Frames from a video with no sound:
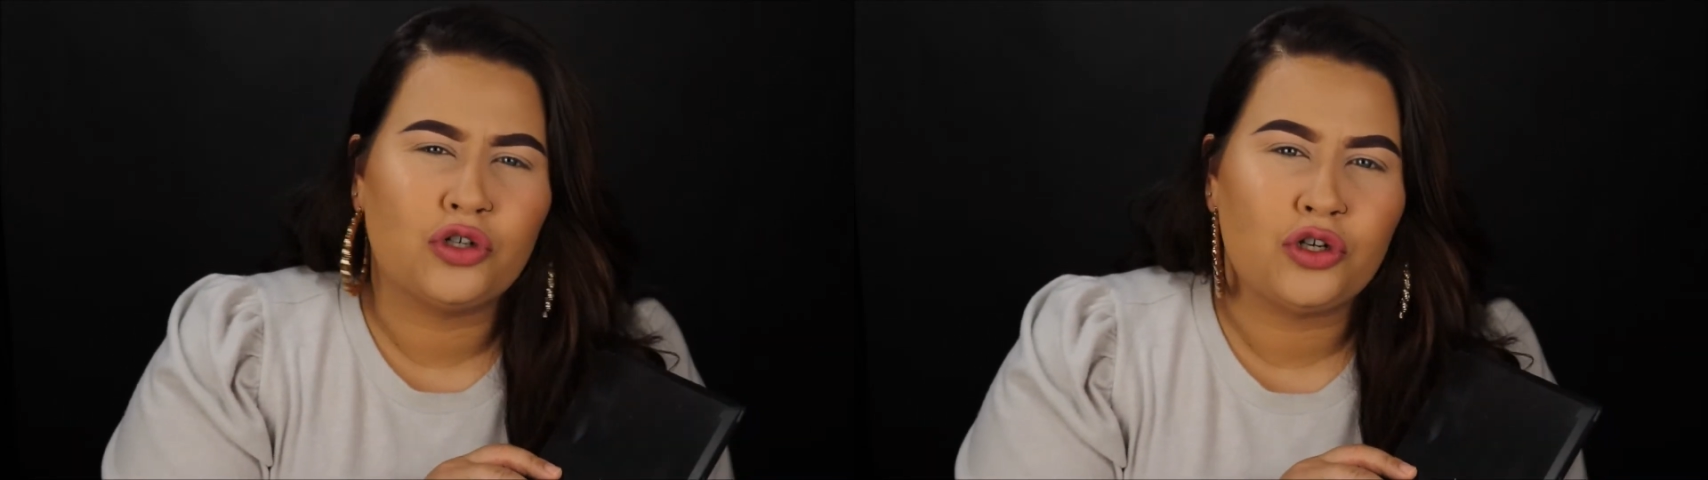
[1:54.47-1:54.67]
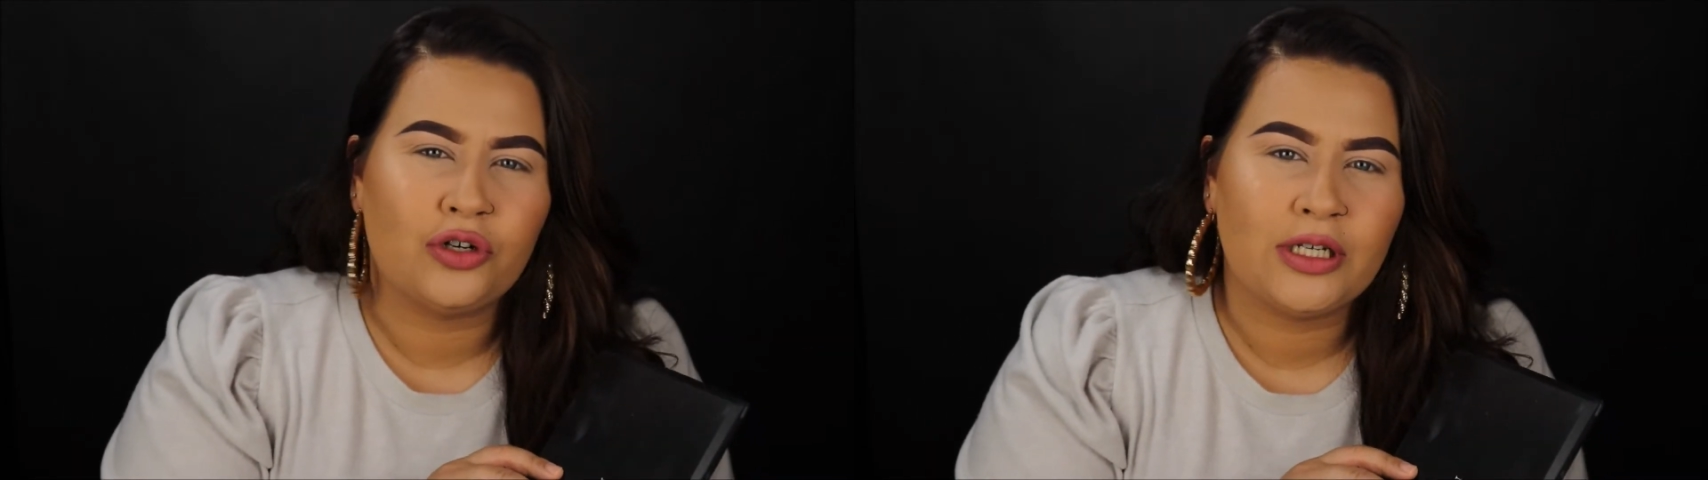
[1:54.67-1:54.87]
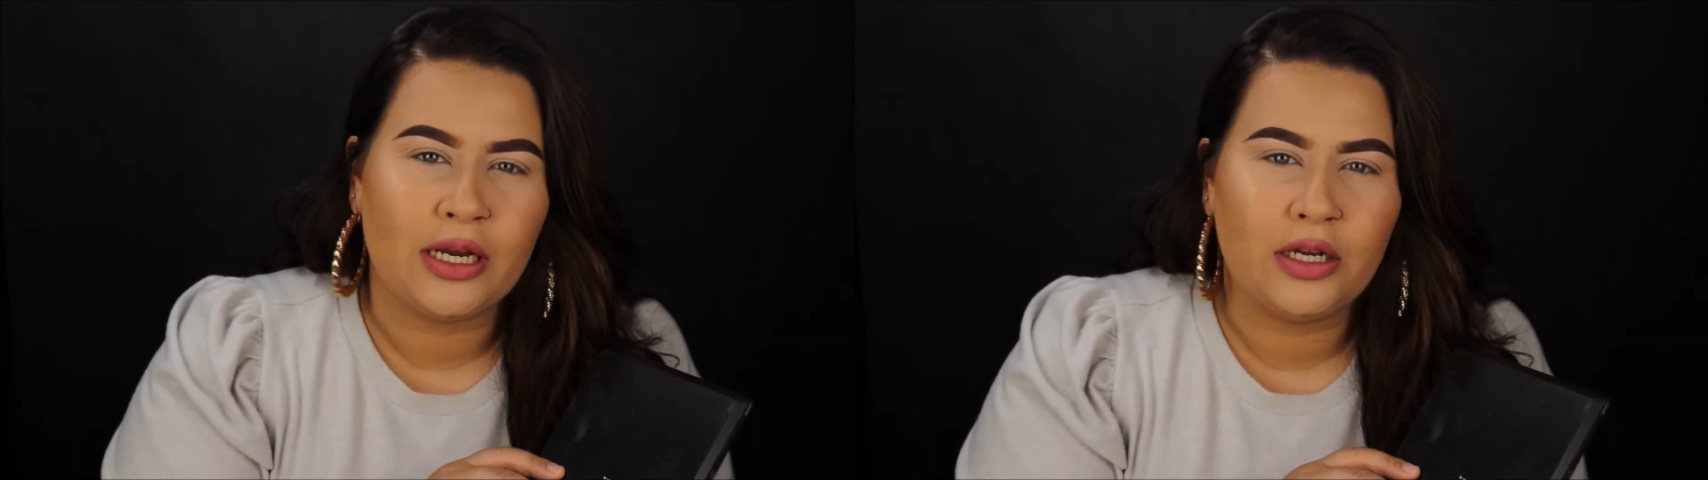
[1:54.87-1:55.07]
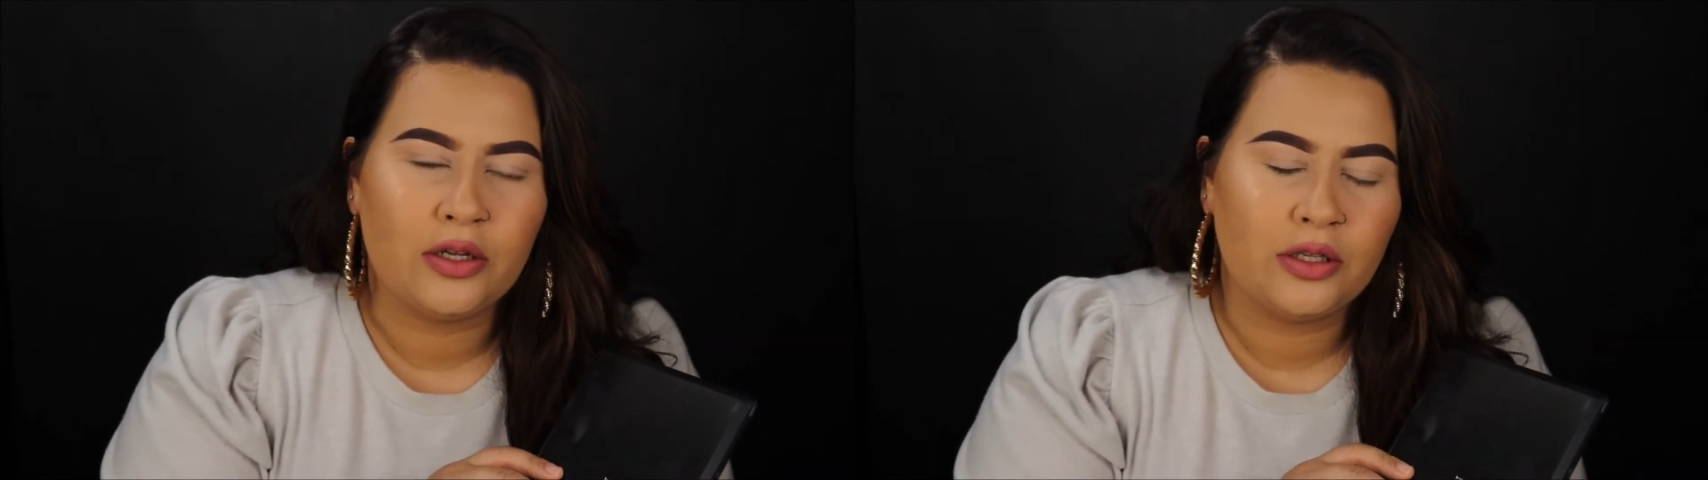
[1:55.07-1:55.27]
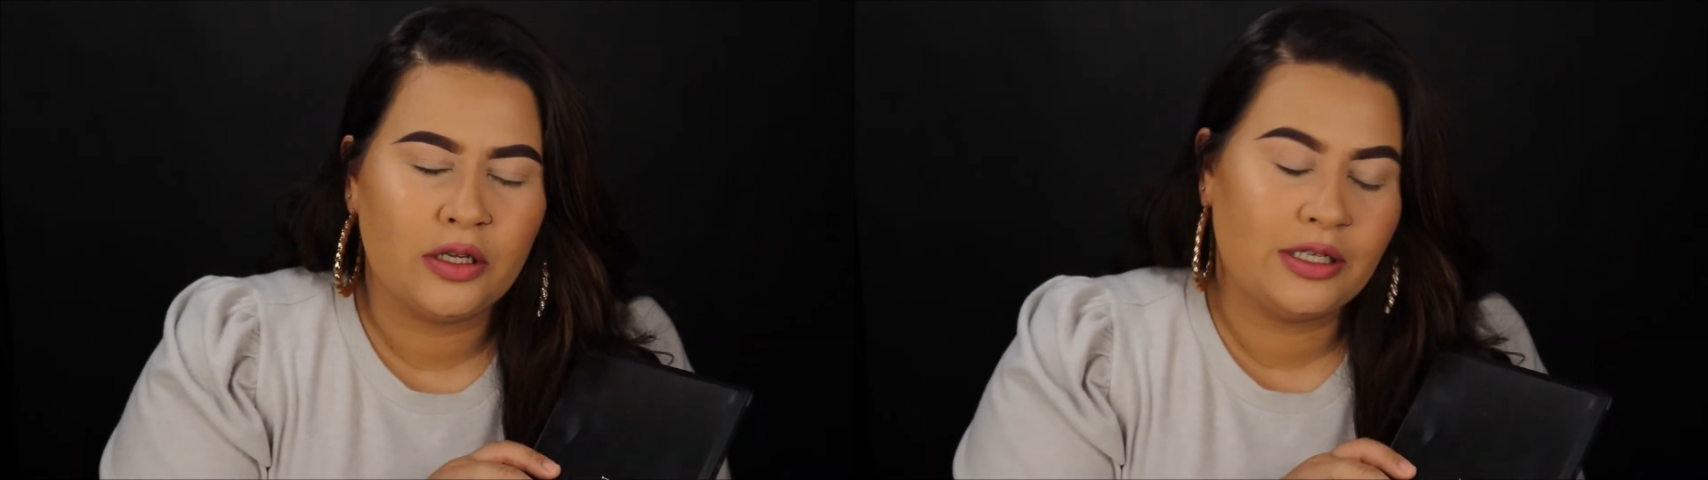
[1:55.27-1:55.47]
to your skin
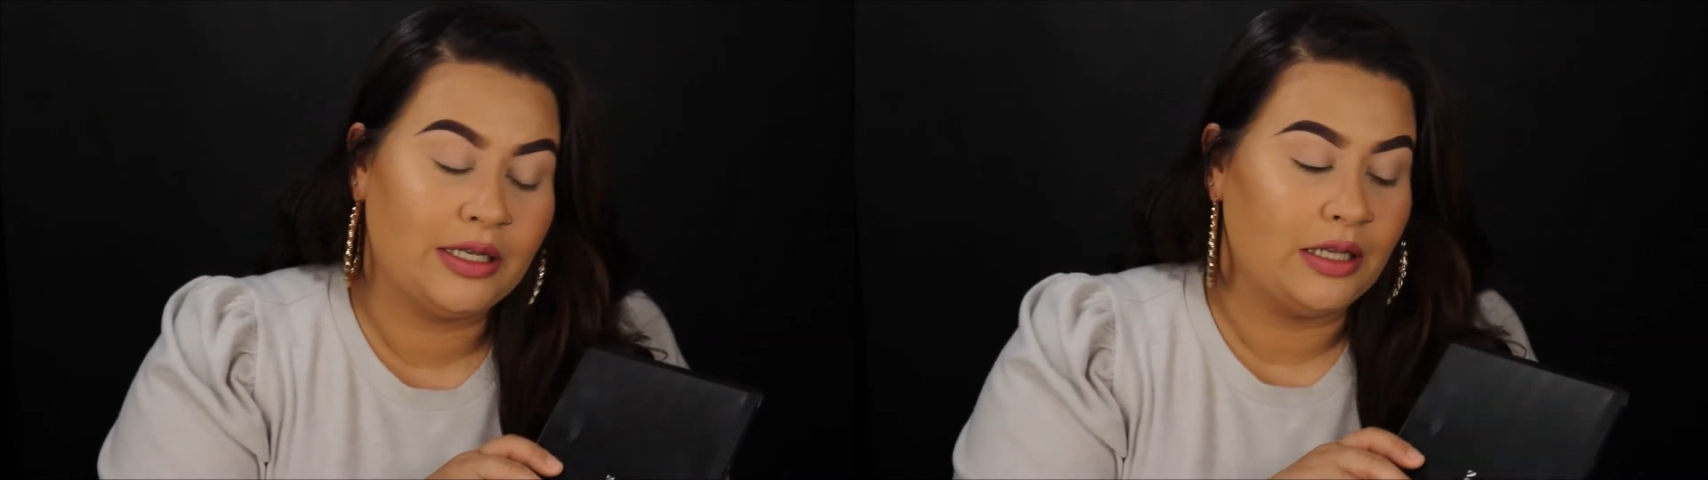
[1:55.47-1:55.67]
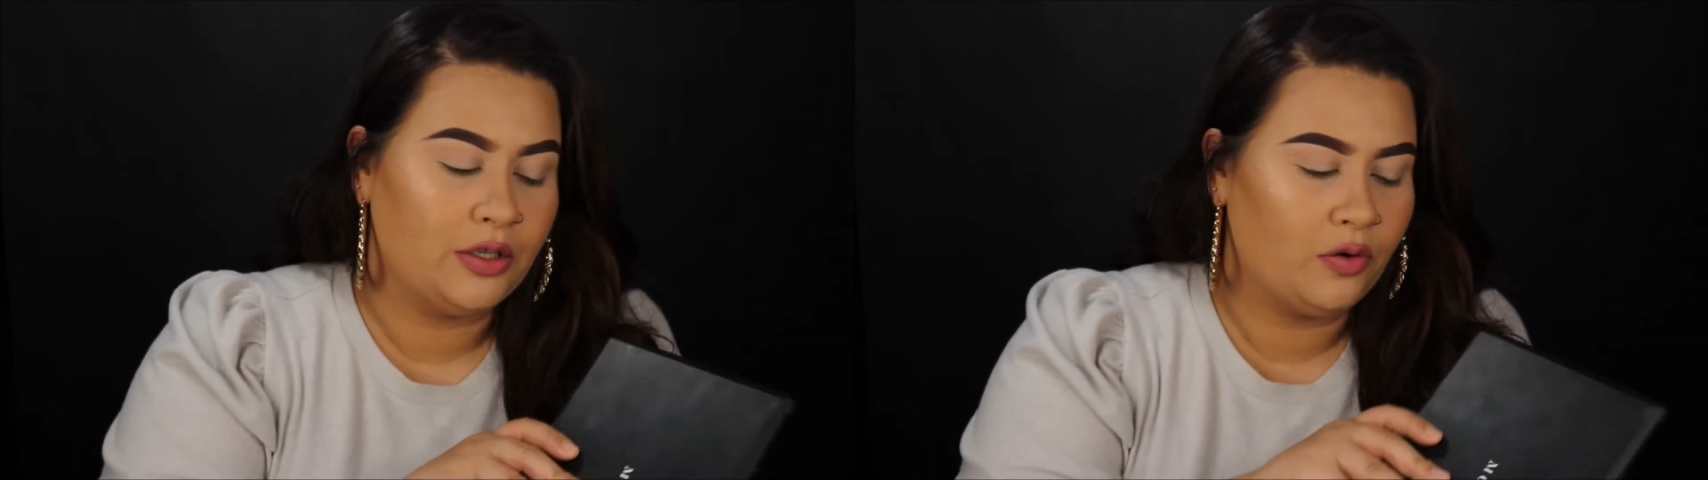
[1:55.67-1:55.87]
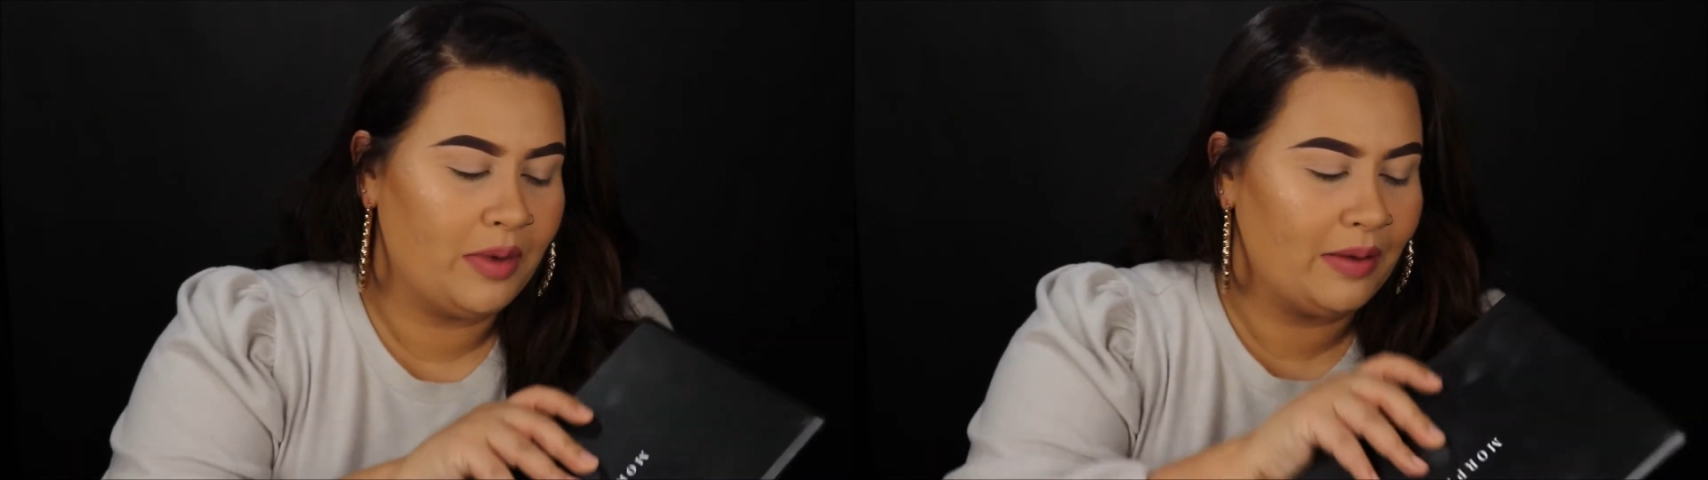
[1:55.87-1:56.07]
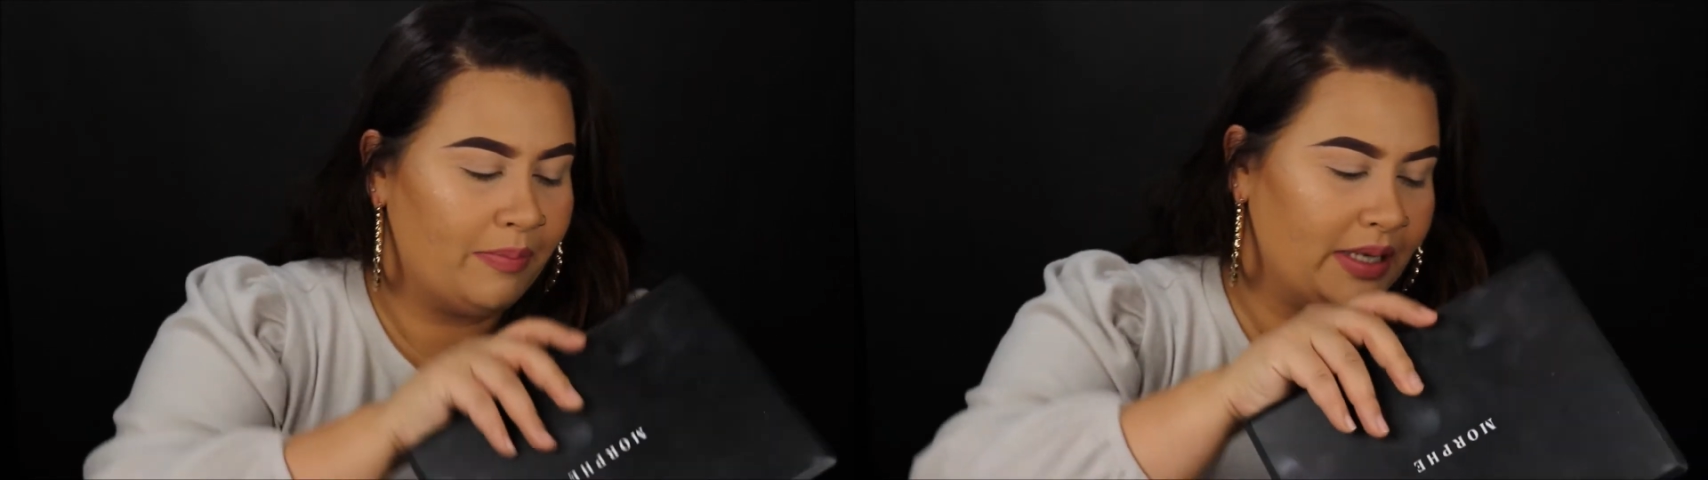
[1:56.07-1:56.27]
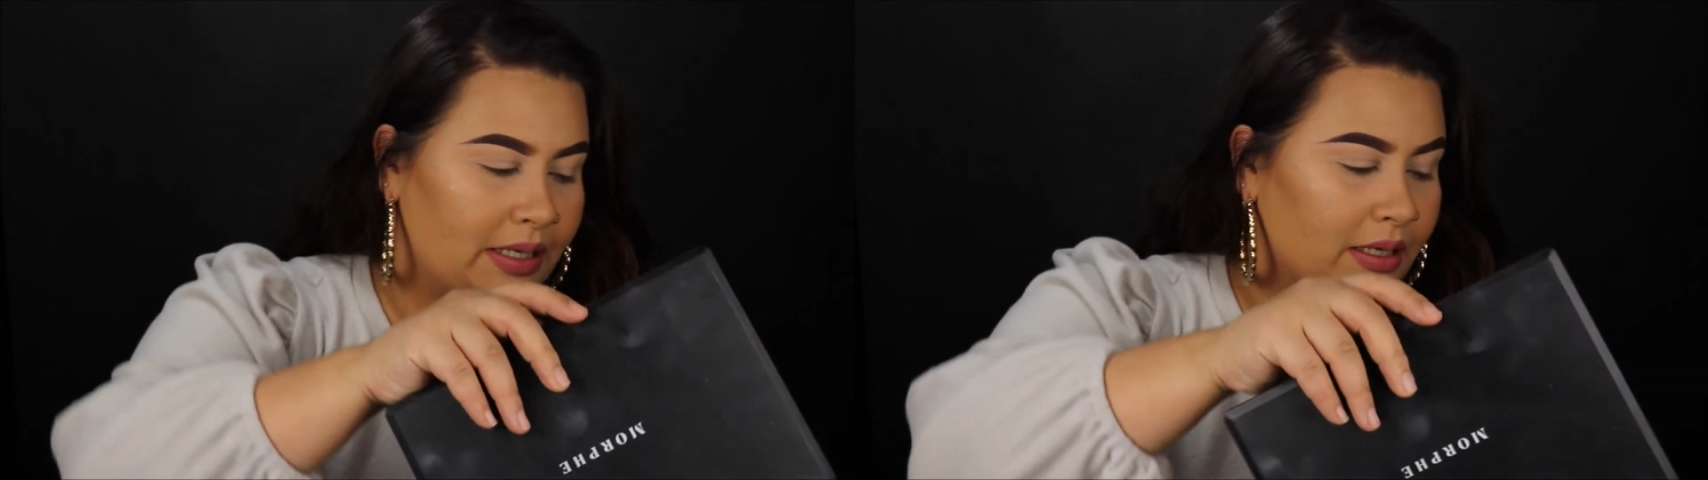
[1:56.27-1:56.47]
tone
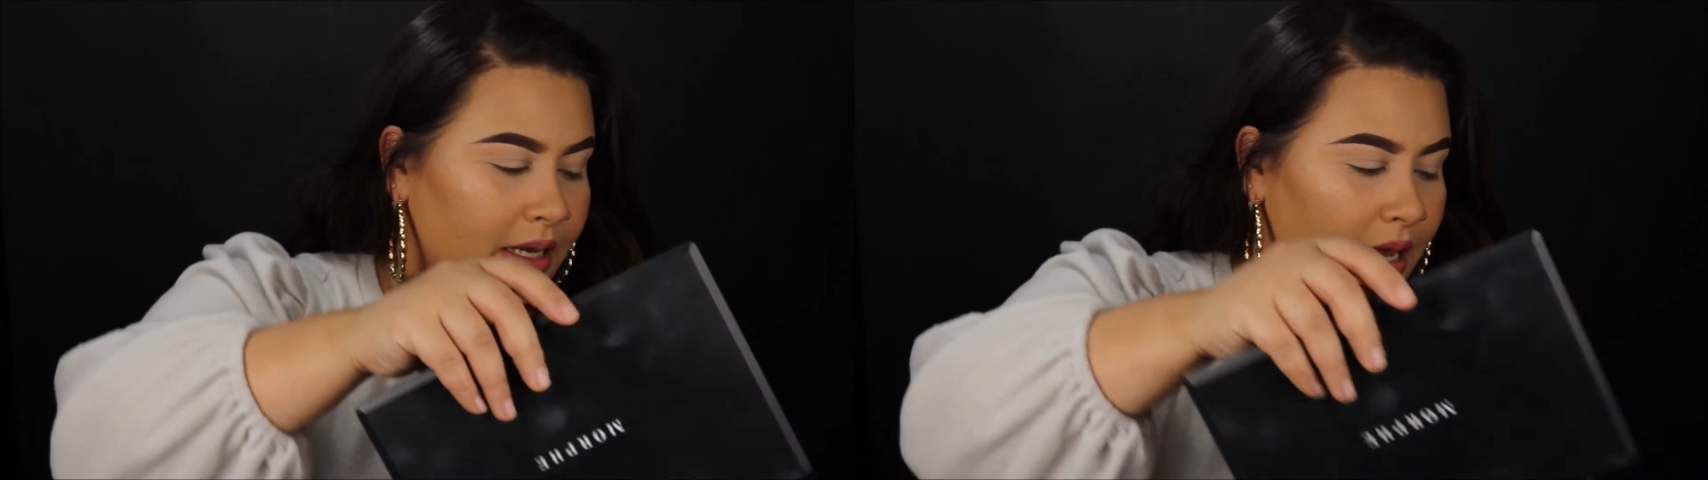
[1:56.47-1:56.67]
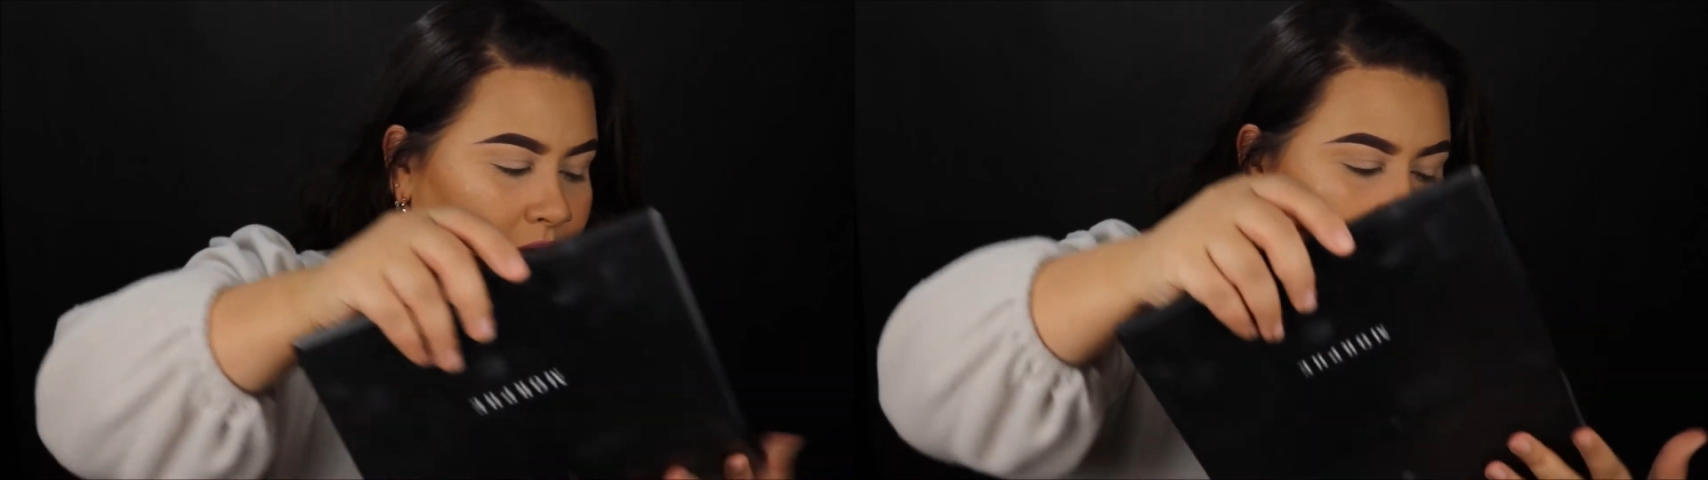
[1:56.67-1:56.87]
basically.